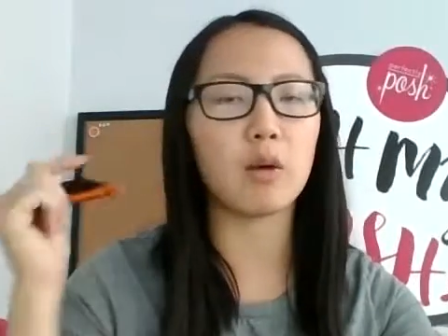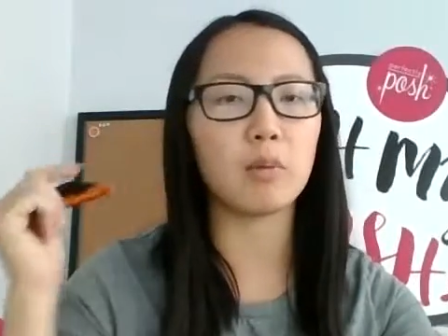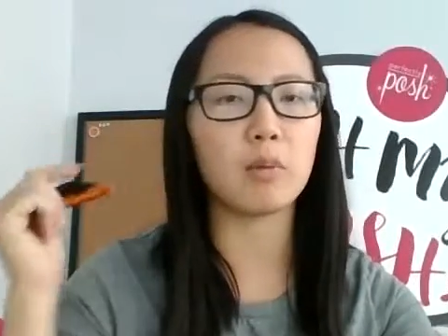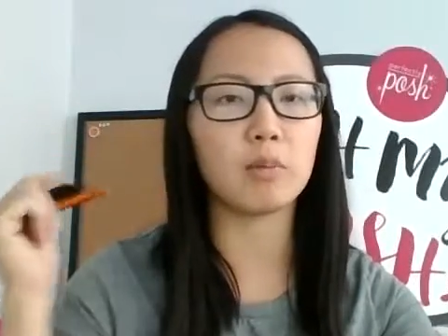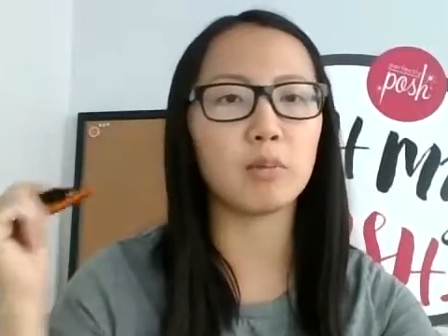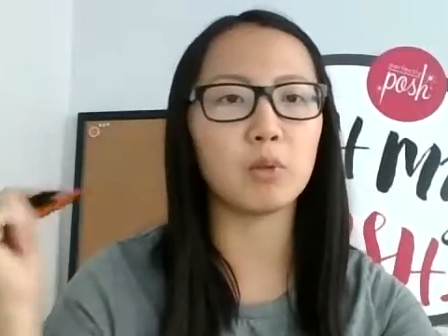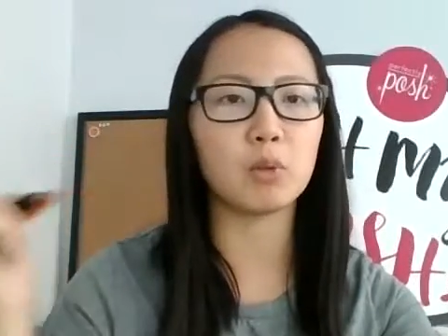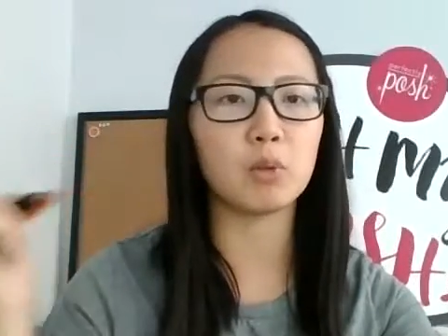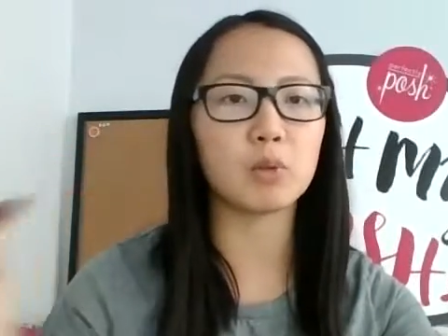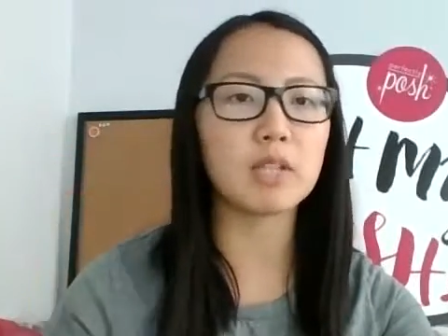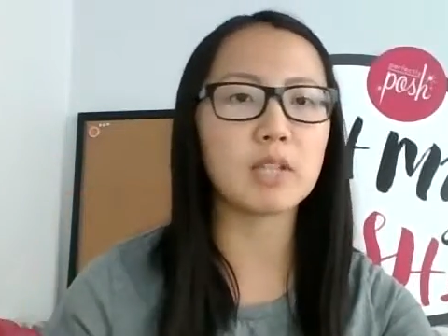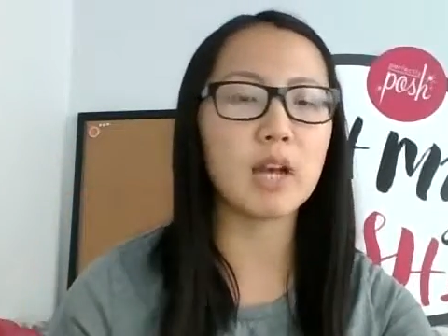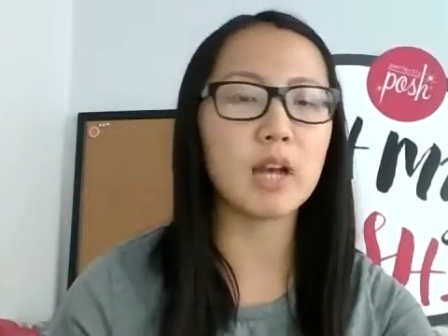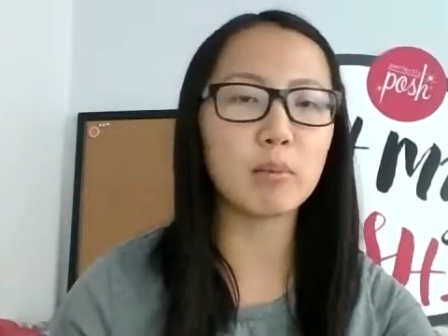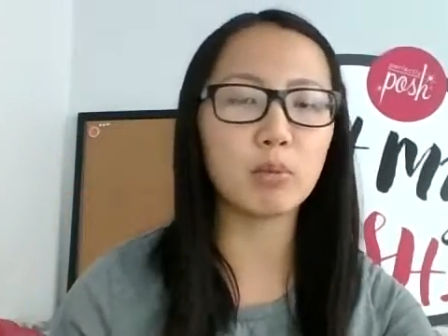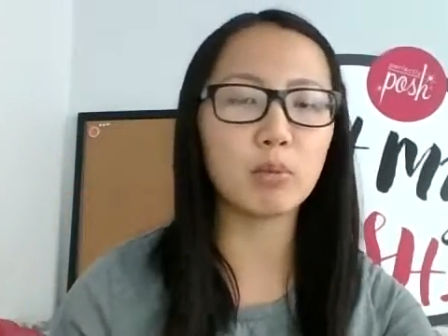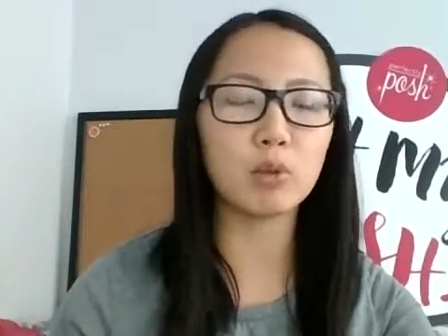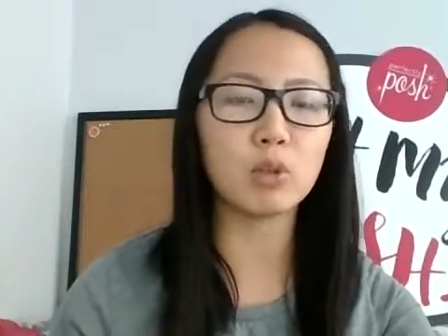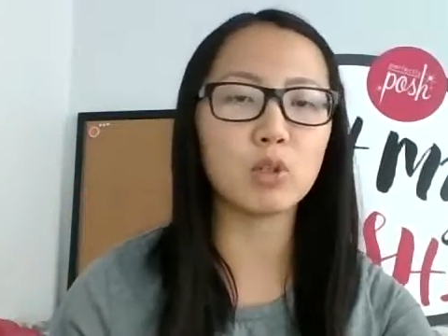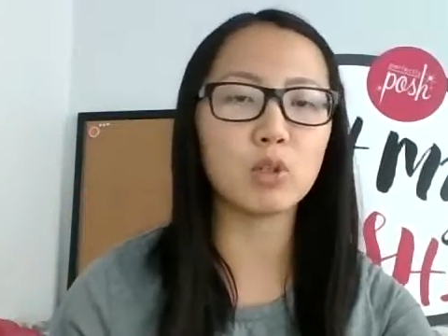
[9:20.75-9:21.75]
new
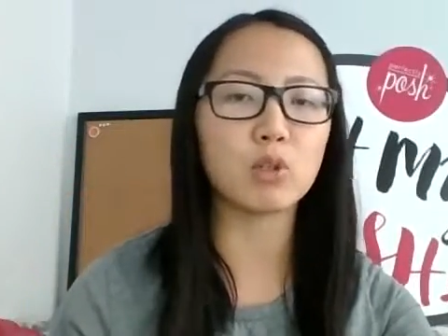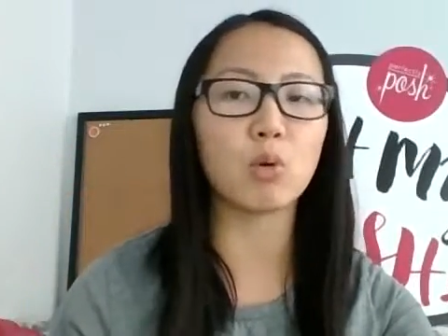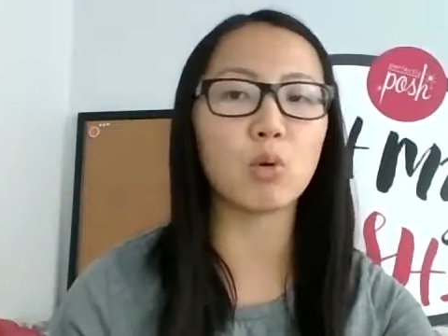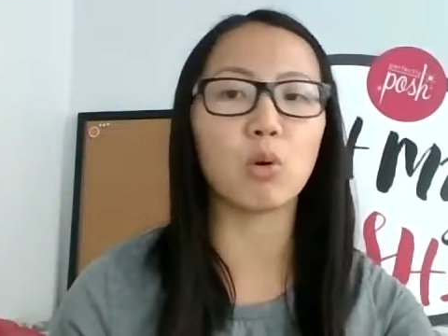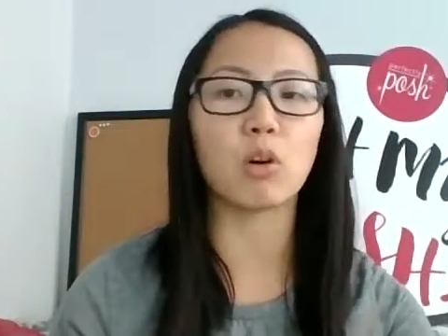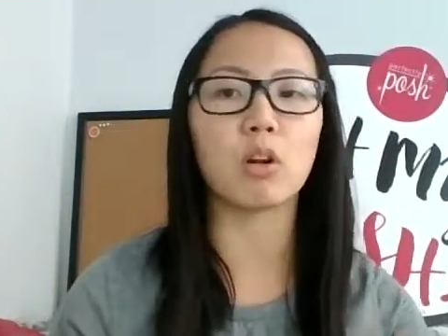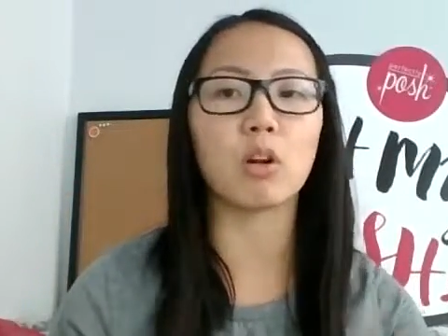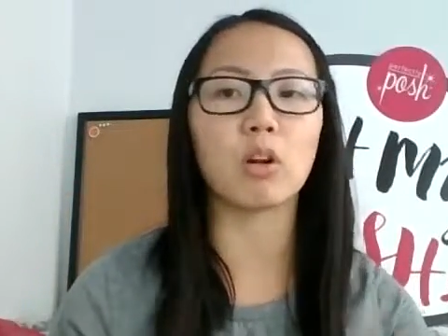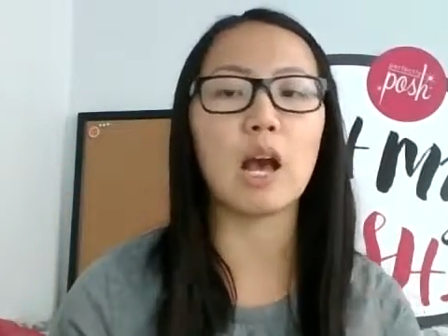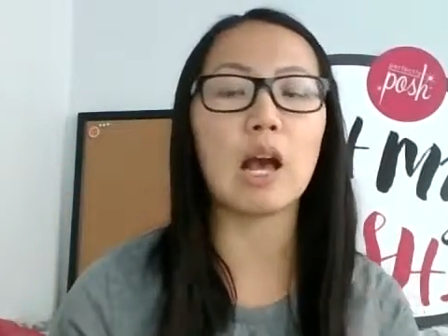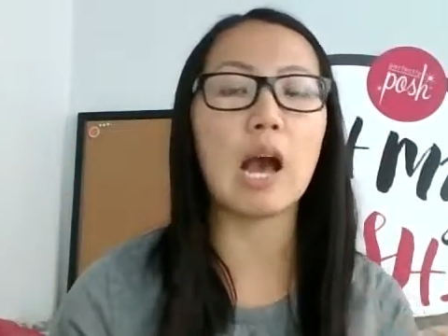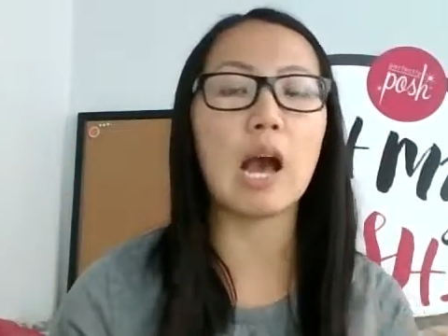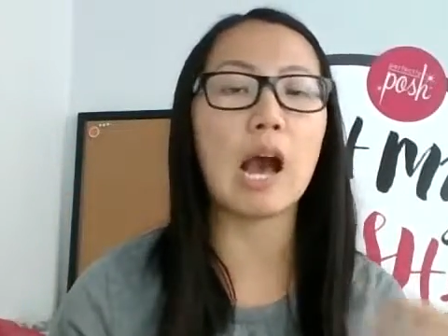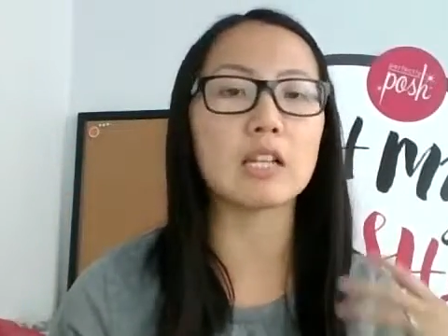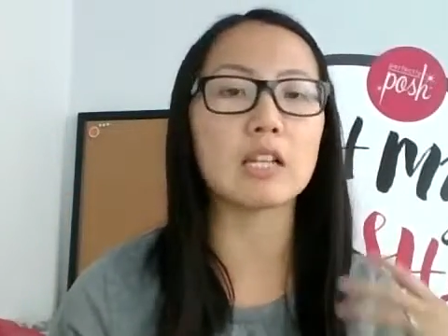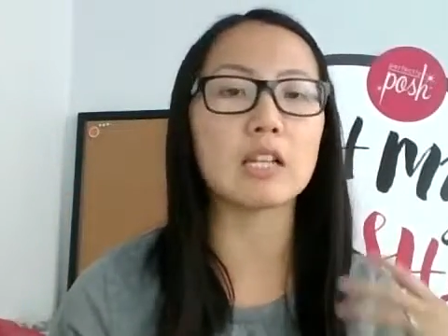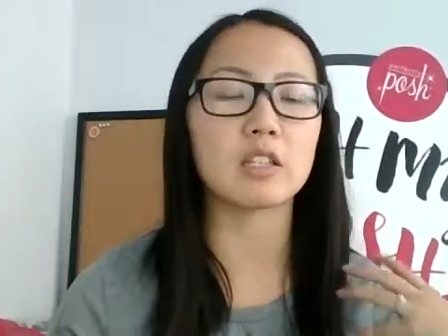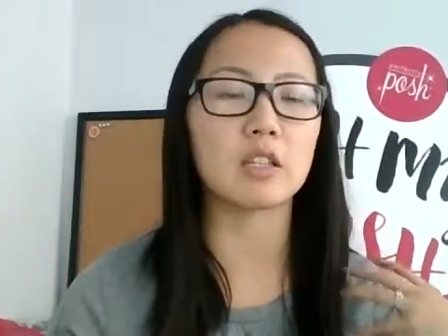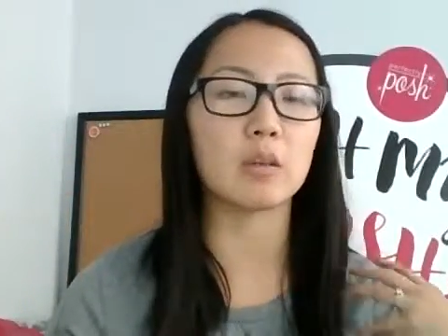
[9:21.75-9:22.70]
samples, or ask